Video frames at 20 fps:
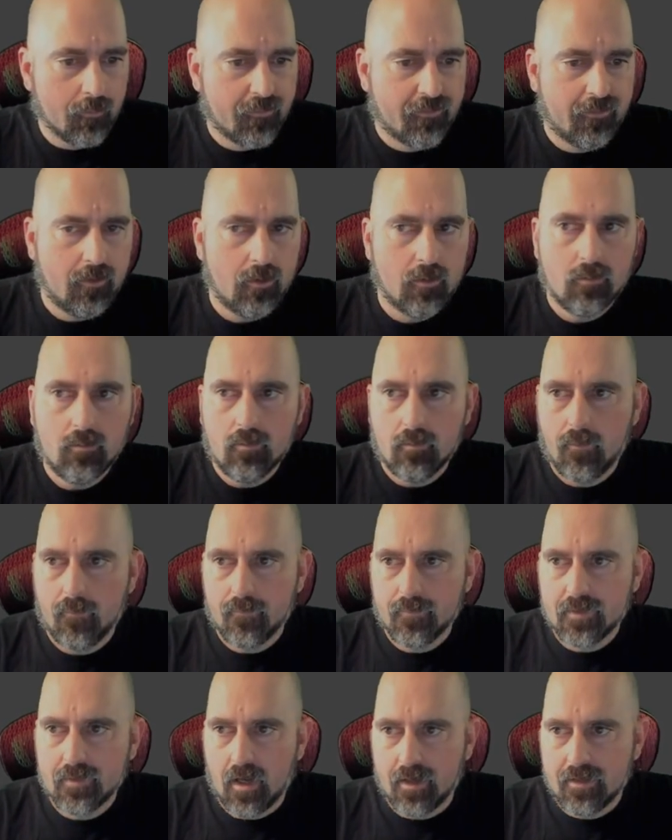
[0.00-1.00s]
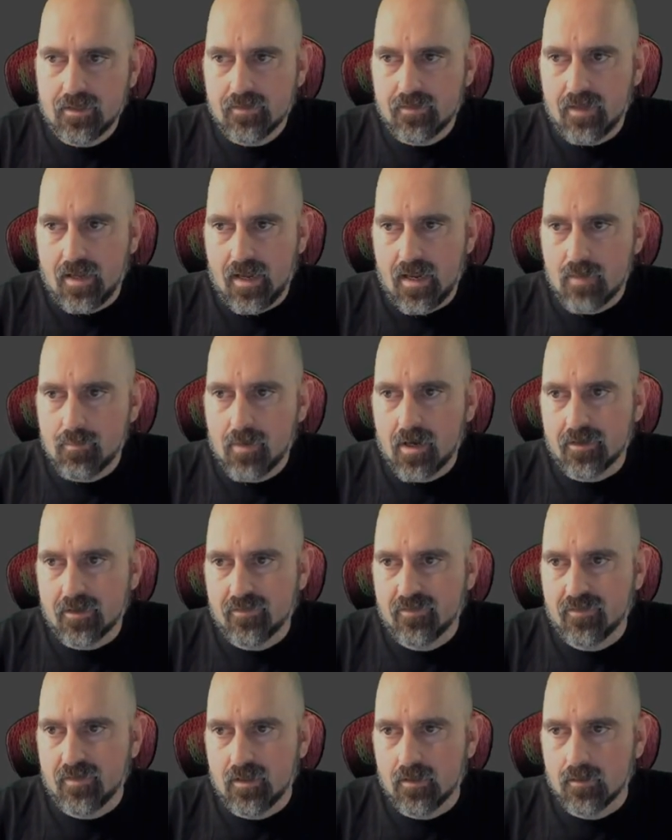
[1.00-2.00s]
So I need the A body
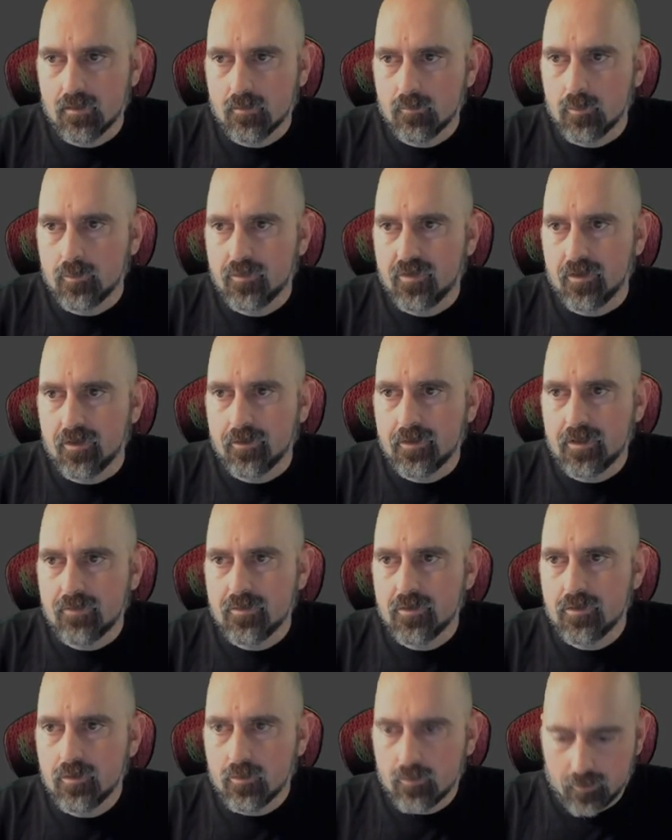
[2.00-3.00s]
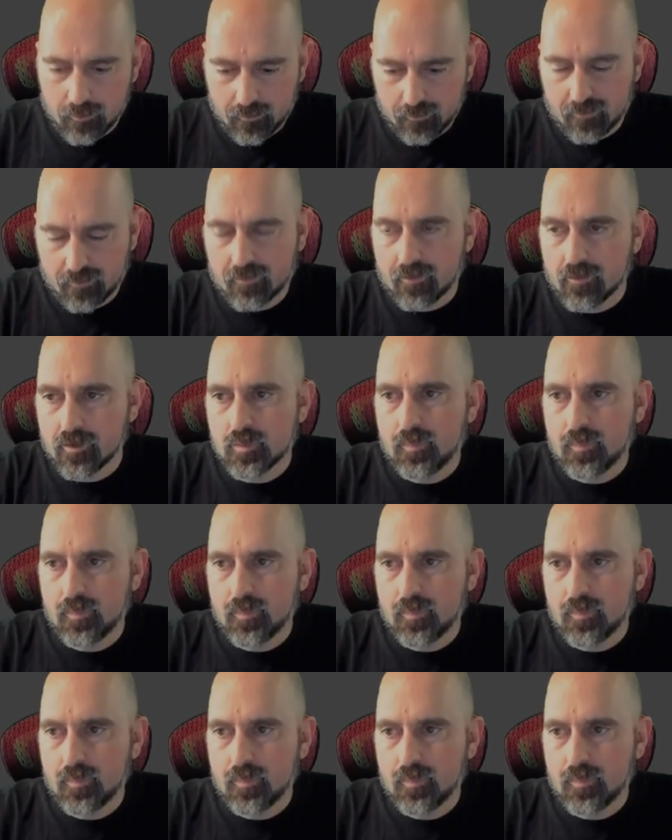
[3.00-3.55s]
scene utility. If you don't use the search